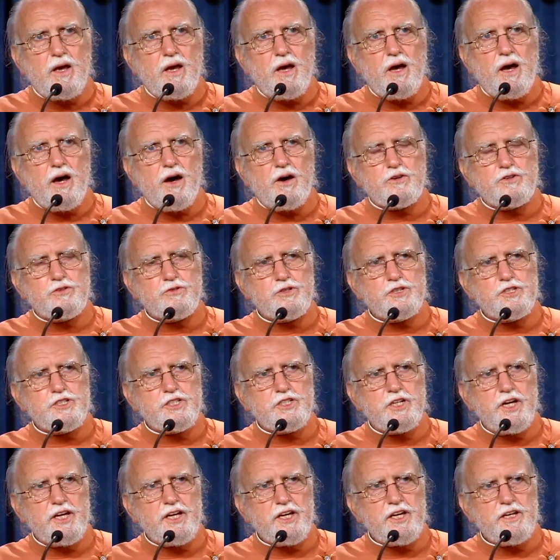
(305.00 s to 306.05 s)
how to
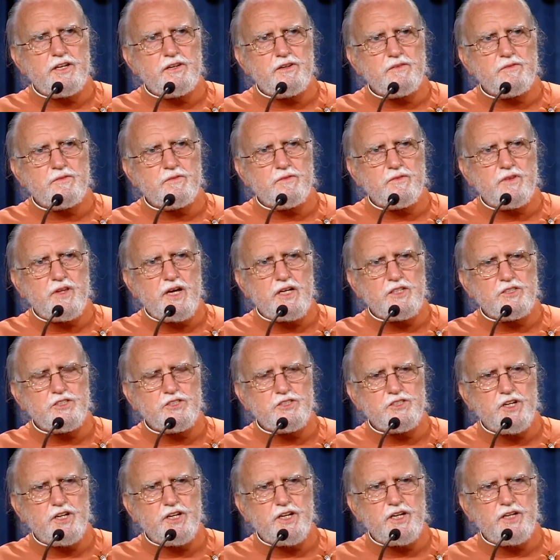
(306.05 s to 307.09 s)
attain that
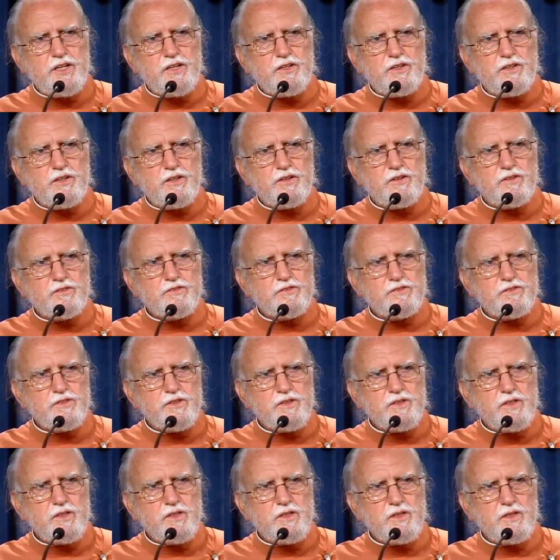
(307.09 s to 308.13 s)
state of
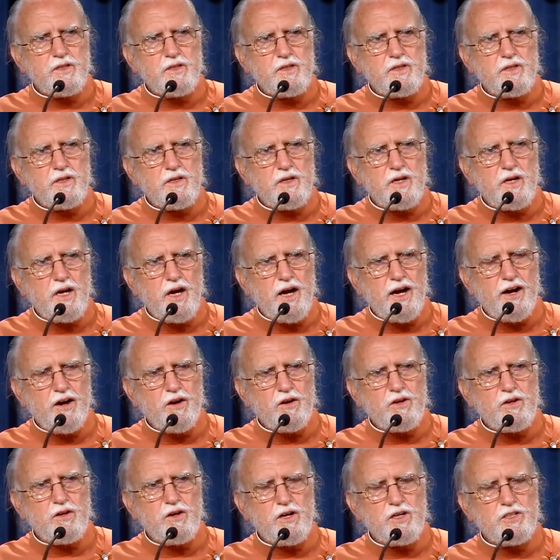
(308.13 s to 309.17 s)
higher
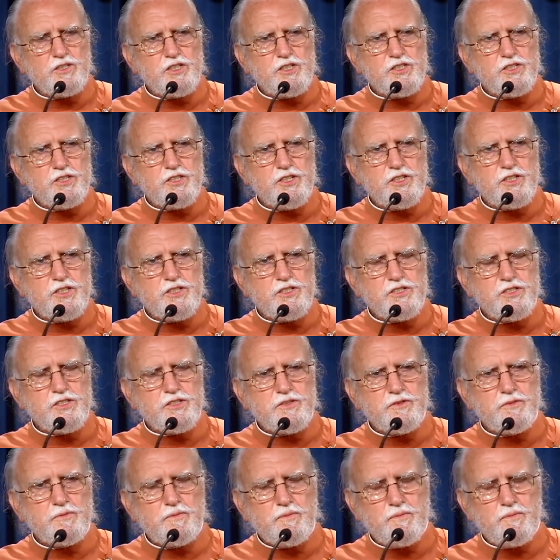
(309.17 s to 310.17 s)
consciousness.